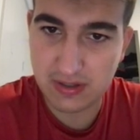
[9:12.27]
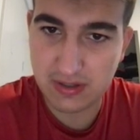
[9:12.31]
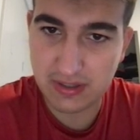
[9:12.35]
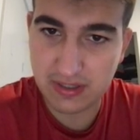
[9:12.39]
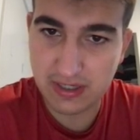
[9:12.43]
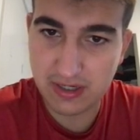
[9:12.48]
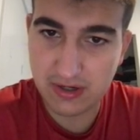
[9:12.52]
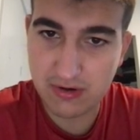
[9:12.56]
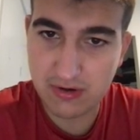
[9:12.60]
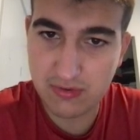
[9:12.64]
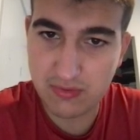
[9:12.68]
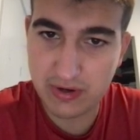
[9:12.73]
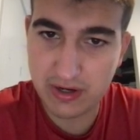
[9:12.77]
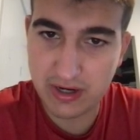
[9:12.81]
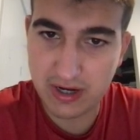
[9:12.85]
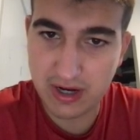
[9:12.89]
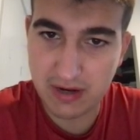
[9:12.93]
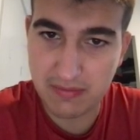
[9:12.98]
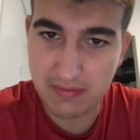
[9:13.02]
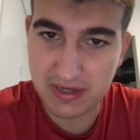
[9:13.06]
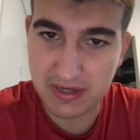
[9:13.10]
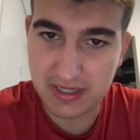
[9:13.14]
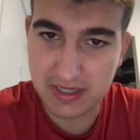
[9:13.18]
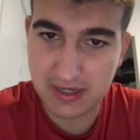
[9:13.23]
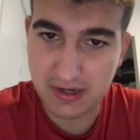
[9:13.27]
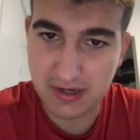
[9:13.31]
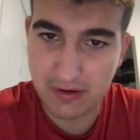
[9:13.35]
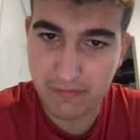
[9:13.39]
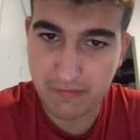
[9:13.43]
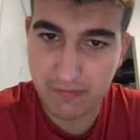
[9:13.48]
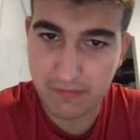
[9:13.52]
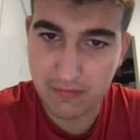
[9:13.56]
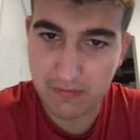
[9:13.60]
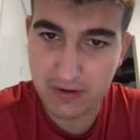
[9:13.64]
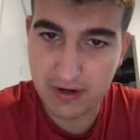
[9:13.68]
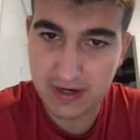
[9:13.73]
Here we gotta be
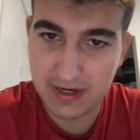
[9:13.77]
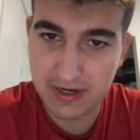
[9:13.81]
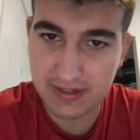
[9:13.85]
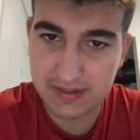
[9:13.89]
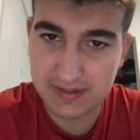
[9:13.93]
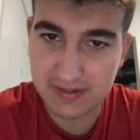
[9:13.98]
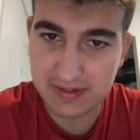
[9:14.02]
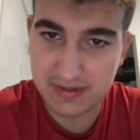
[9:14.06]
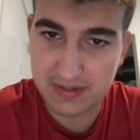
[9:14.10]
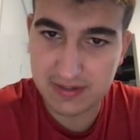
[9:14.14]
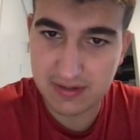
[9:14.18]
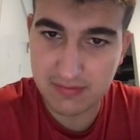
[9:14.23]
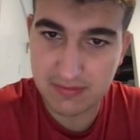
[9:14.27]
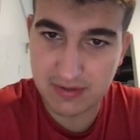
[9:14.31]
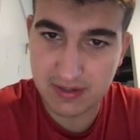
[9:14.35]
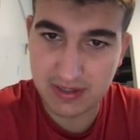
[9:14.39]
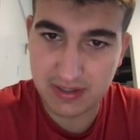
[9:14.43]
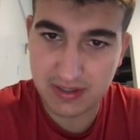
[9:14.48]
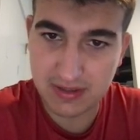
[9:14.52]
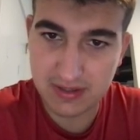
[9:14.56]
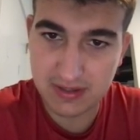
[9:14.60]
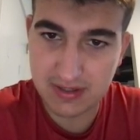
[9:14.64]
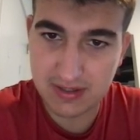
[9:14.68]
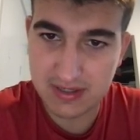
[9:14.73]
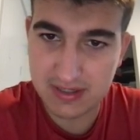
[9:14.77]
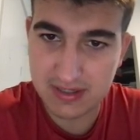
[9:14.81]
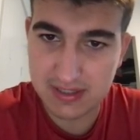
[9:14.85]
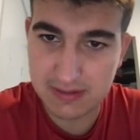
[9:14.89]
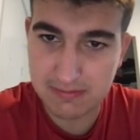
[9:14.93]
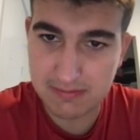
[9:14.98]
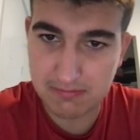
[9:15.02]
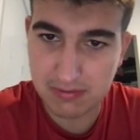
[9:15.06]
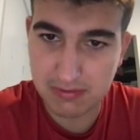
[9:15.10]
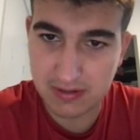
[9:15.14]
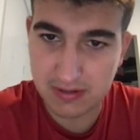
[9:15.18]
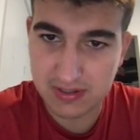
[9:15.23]
careful, right? Something like this,
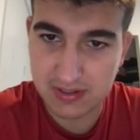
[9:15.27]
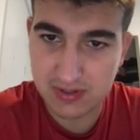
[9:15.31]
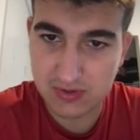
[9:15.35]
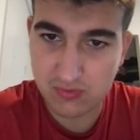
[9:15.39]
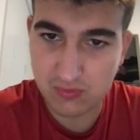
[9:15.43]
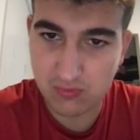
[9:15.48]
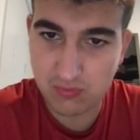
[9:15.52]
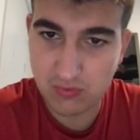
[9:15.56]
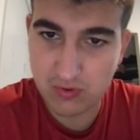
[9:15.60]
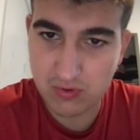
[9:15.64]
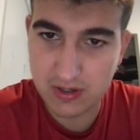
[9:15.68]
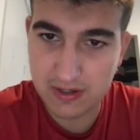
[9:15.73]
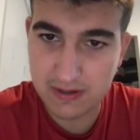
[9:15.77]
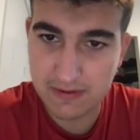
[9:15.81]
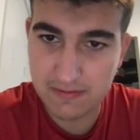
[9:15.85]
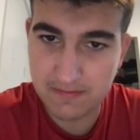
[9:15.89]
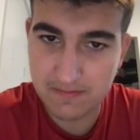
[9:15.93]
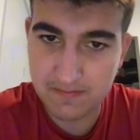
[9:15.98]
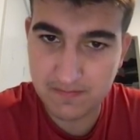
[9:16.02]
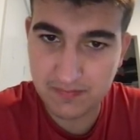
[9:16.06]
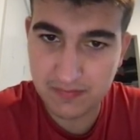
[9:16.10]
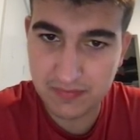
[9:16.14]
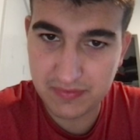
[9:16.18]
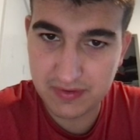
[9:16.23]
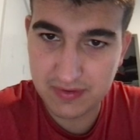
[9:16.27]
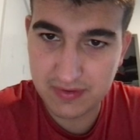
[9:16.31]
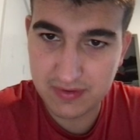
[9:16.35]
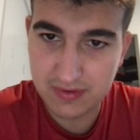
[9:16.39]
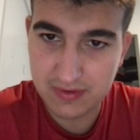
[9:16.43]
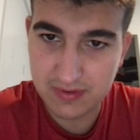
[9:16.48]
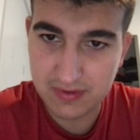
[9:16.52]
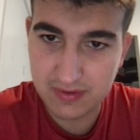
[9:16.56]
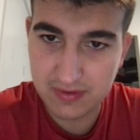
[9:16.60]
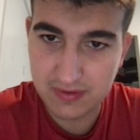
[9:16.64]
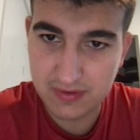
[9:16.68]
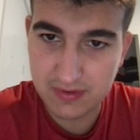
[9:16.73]
plus 1
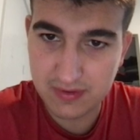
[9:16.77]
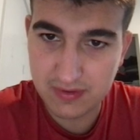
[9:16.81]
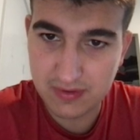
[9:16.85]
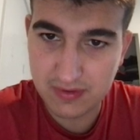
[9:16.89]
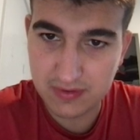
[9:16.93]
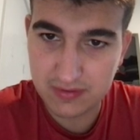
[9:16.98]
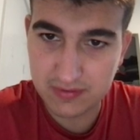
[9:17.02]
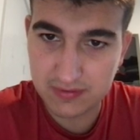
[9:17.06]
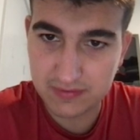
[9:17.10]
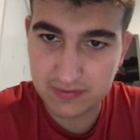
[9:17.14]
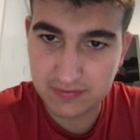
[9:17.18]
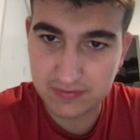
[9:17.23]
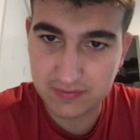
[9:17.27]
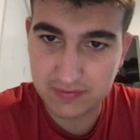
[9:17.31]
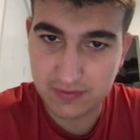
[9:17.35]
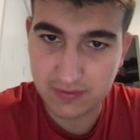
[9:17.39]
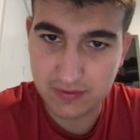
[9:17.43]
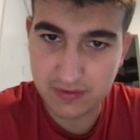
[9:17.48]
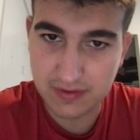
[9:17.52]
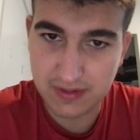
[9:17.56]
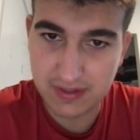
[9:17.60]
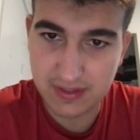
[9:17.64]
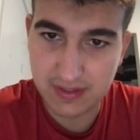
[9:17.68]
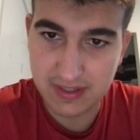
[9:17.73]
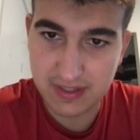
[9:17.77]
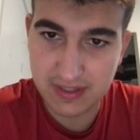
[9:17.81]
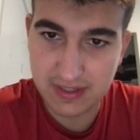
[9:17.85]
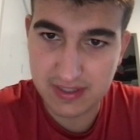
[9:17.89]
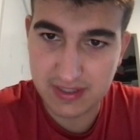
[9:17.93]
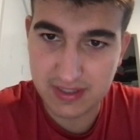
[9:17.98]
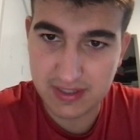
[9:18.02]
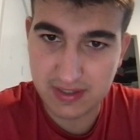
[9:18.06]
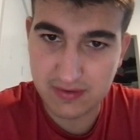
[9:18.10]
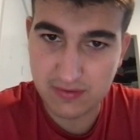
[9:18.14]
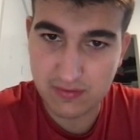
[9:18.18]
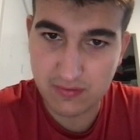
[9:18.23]
for this
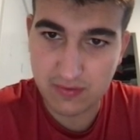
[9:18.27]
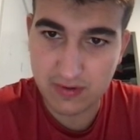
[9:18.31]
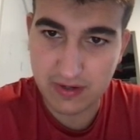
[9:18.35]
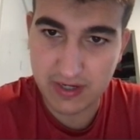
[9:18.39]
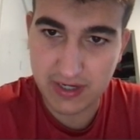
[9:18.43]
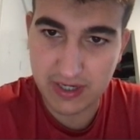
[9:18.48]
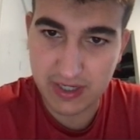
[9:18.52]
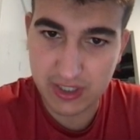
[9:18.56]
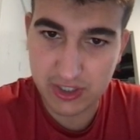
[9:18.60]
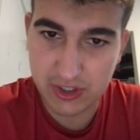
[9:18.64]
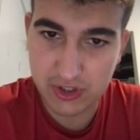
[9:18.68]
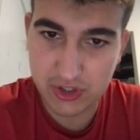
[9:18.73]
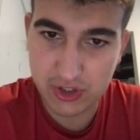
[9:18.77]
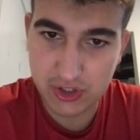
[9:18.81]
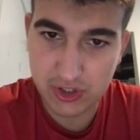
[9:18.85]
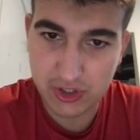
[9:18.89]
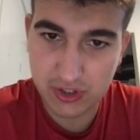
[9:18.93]
in range